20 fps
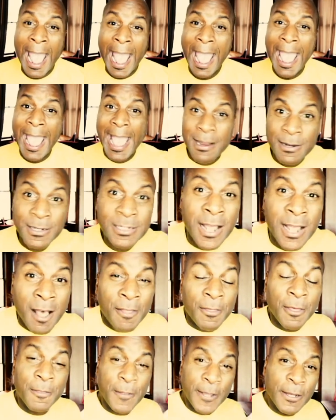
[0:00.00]
And
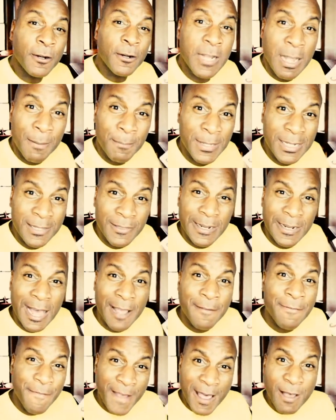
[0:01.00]
the theater company that
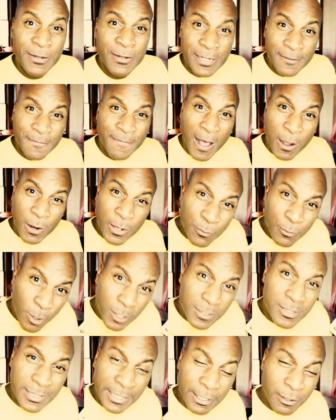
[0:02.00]
I founded,
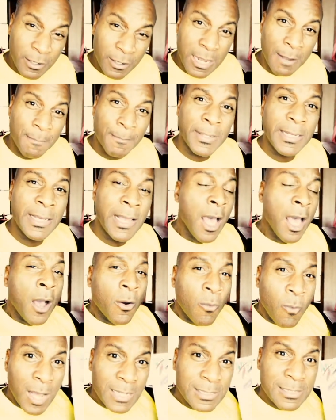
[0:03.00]
Falconworks Theater Company,
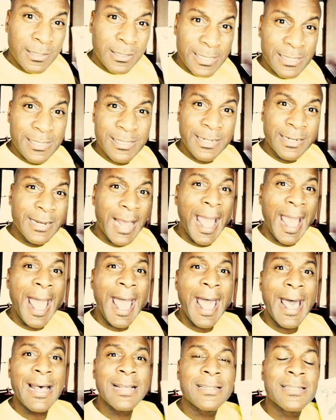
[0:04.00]
was listed
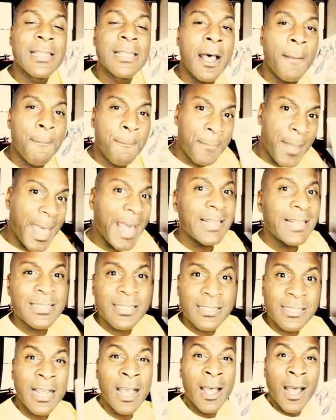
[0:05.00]
as the
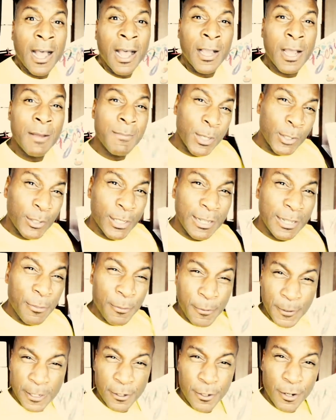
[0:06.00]
best community
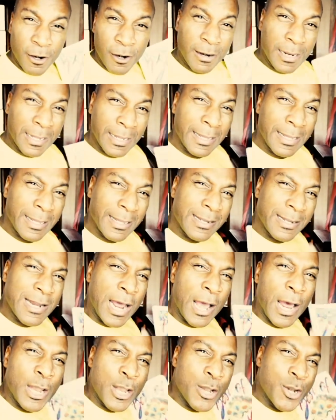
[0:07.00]
theater in
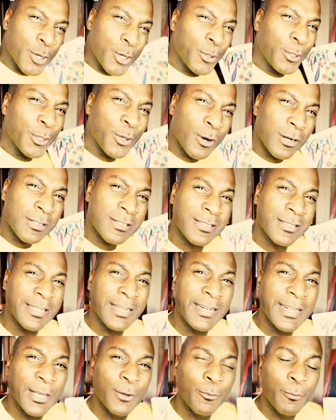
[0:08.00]
New York
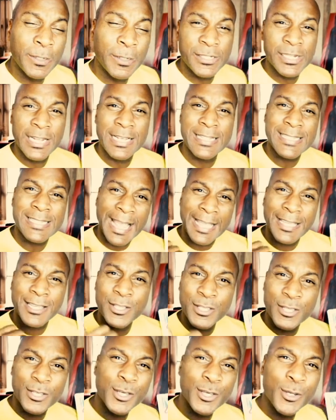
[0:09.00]
City, which is a
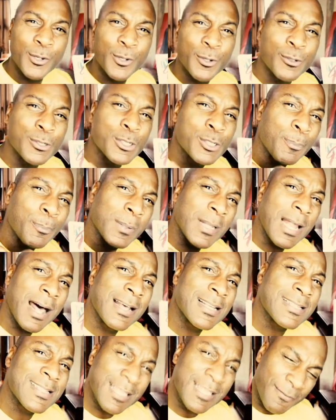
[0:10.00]
huge
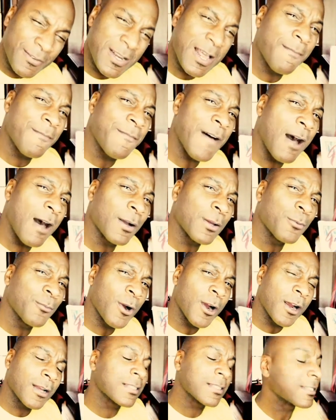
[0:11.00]
plus, given how
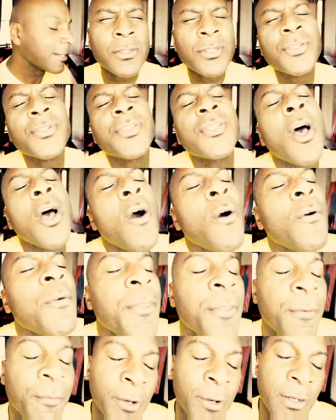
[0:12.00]
Falconworks. So
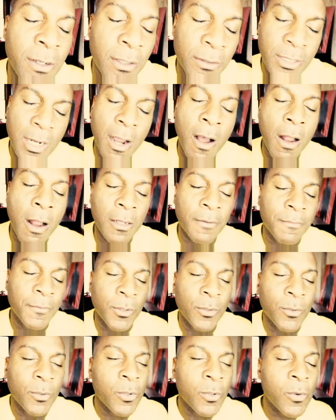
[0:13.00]
thrilled to all of
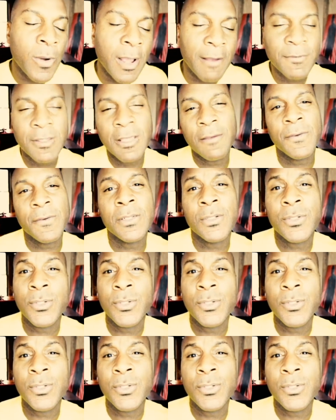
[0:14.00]
you who have given